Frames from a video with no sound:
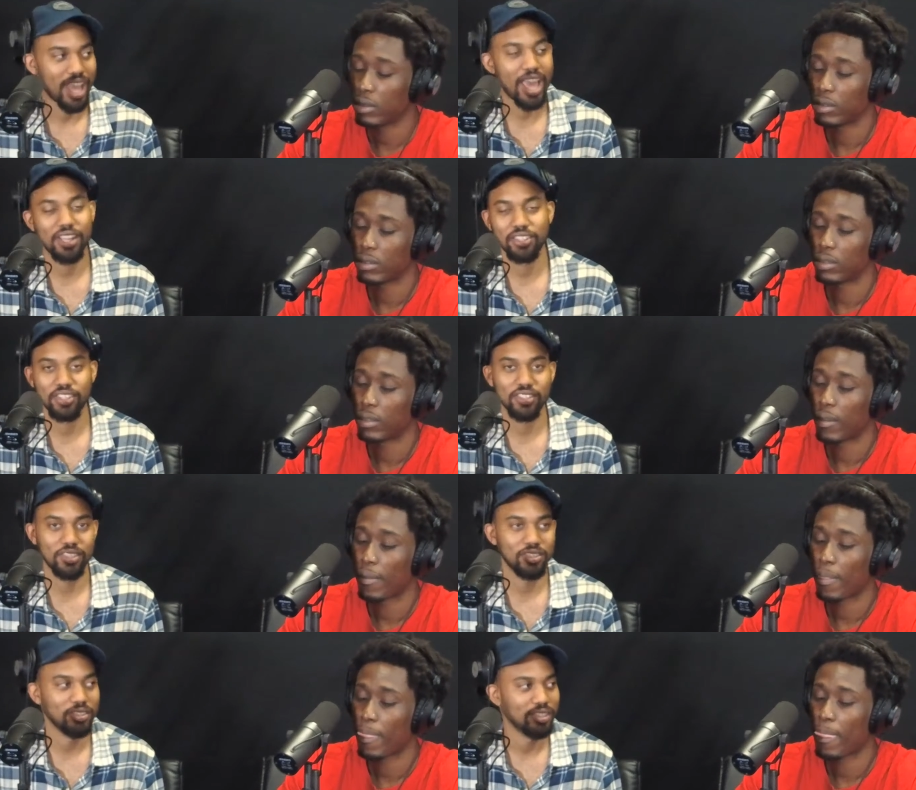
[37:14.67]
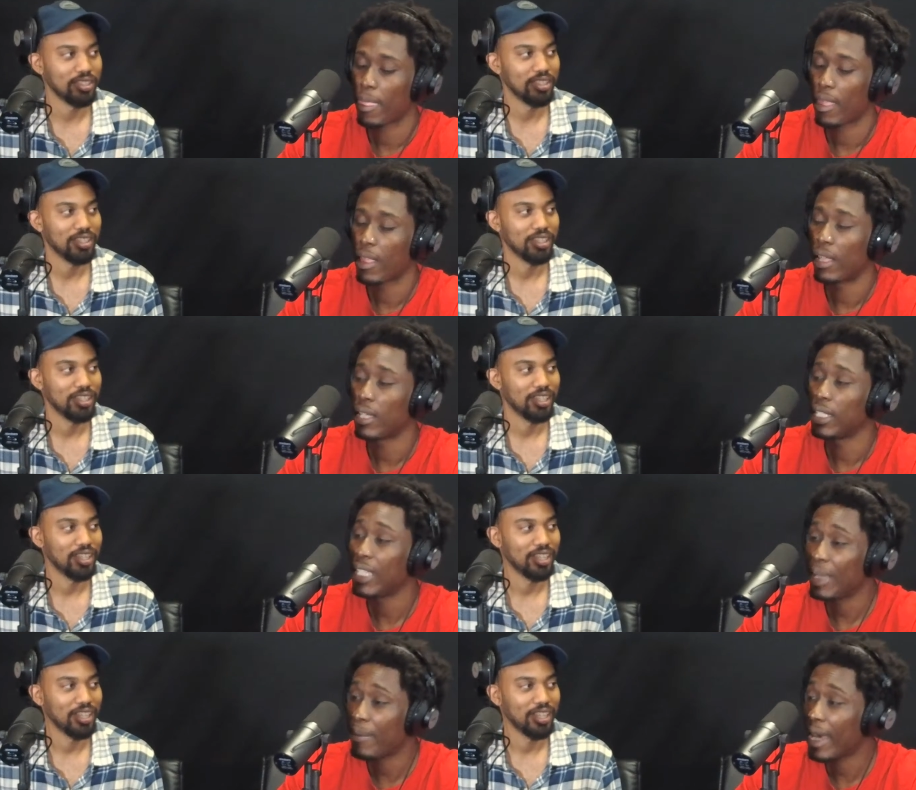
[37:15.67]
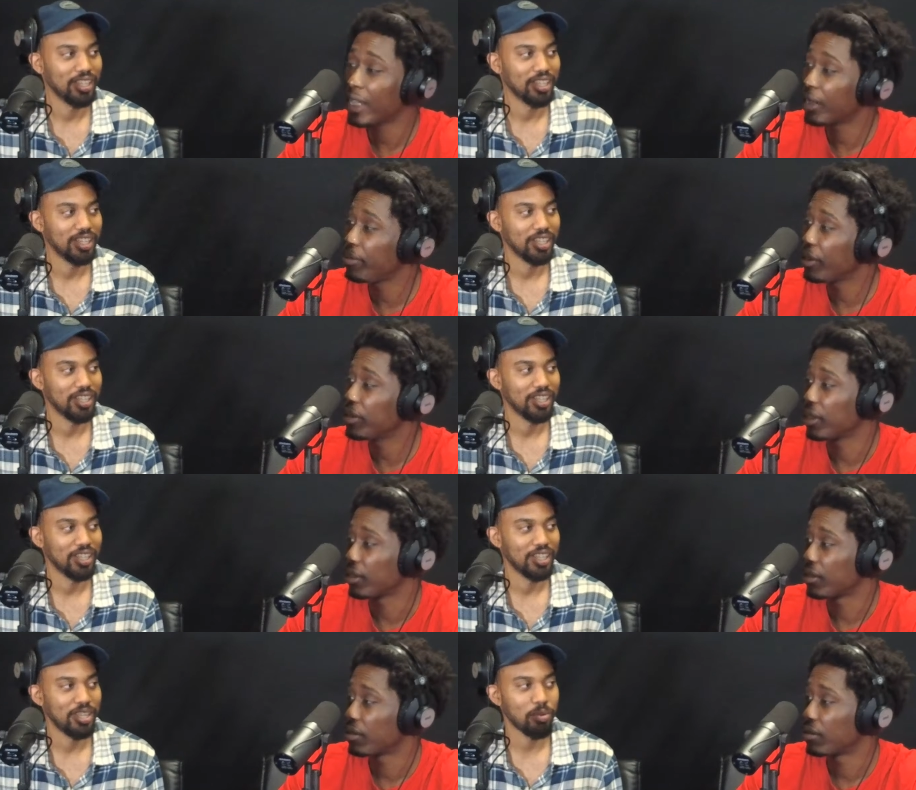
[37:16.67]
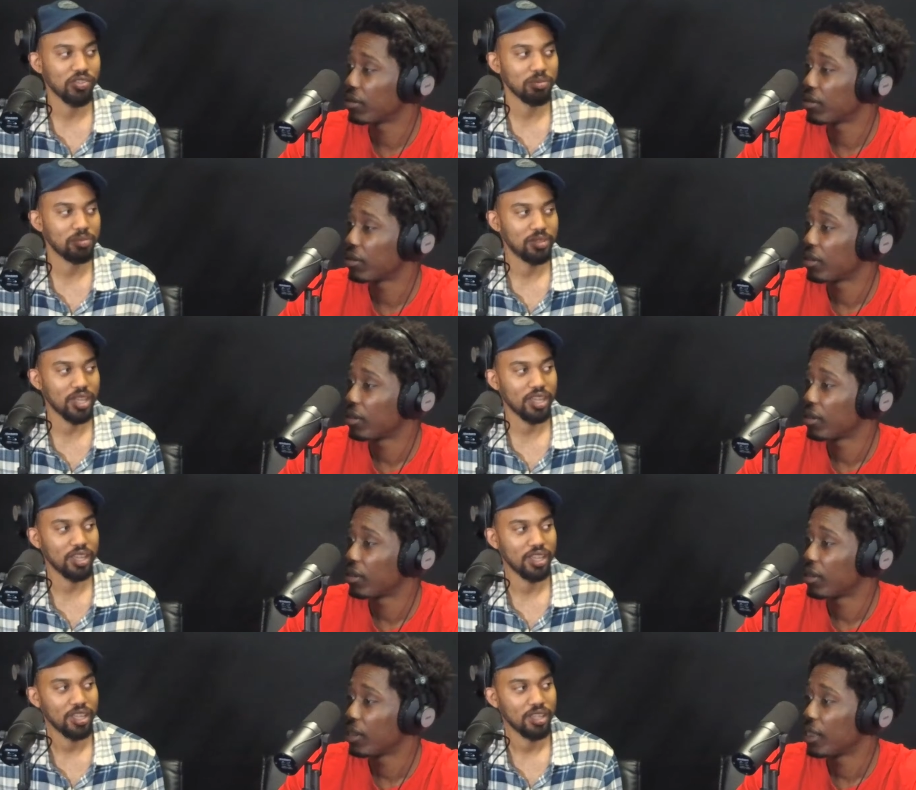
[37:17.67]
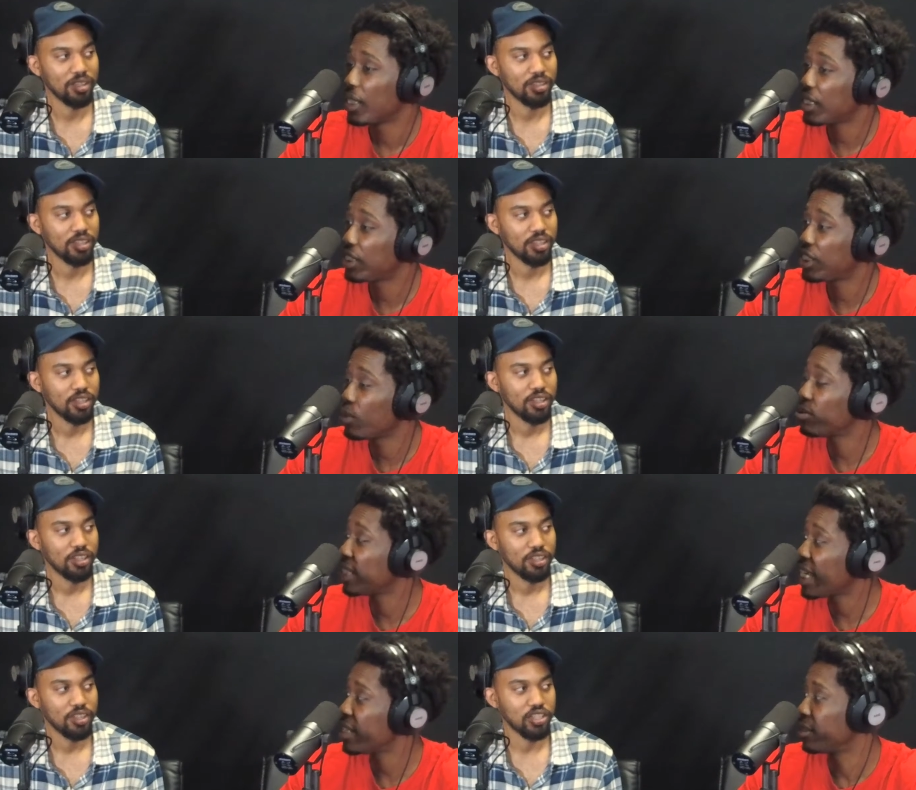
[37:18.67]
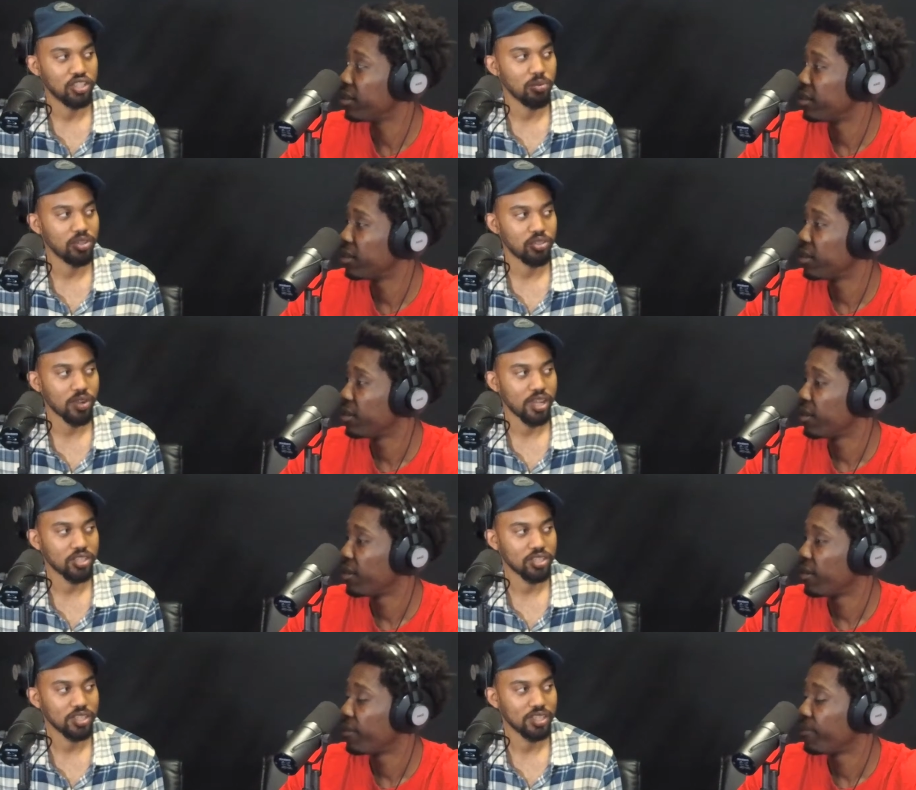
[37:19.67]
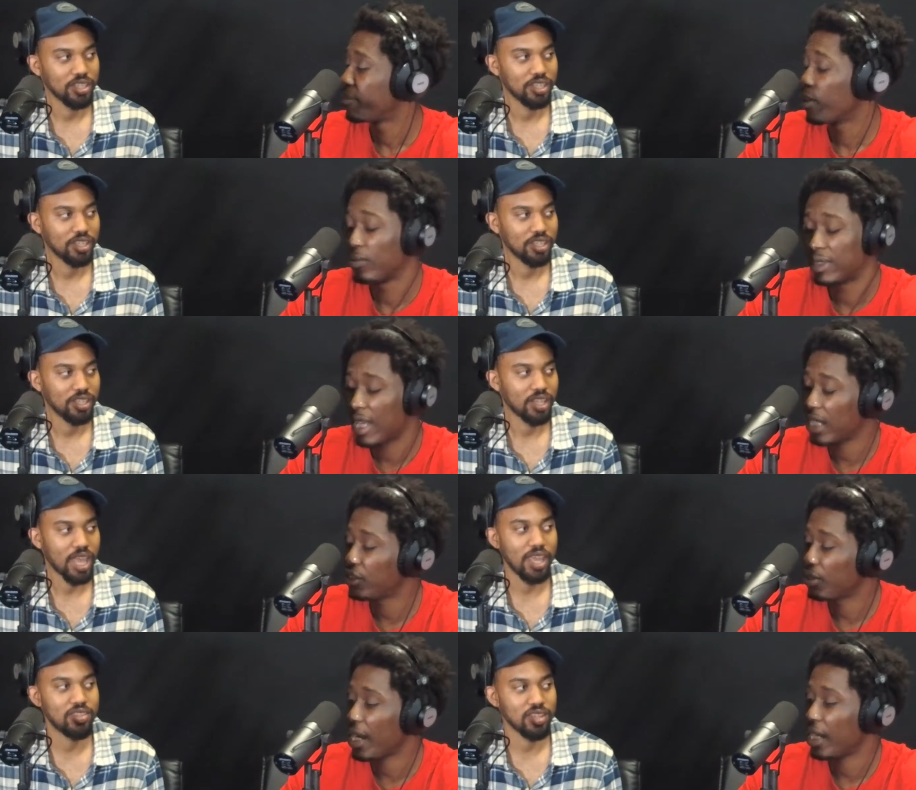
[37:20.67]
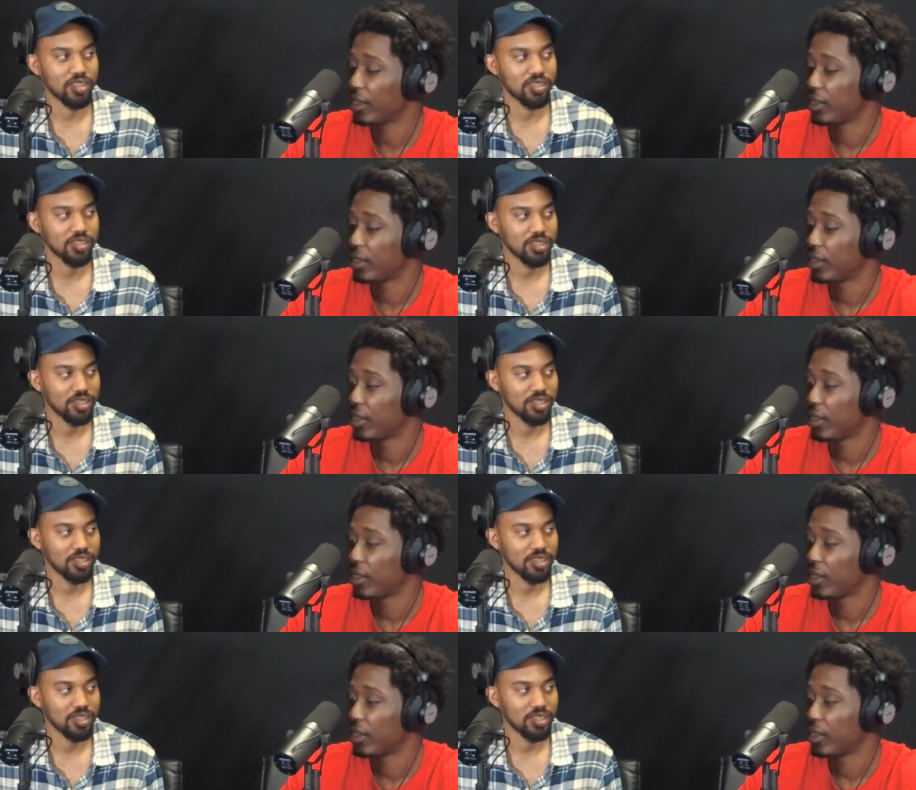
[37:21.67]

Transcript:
Speaker 1: I had to do. You know.
Speaker 2: He made good music.
Speaker 1: He wasn't. Yeah. His shit was hitting. His shit wasn't trash.
Speaker 2: It was not the trash. Antics.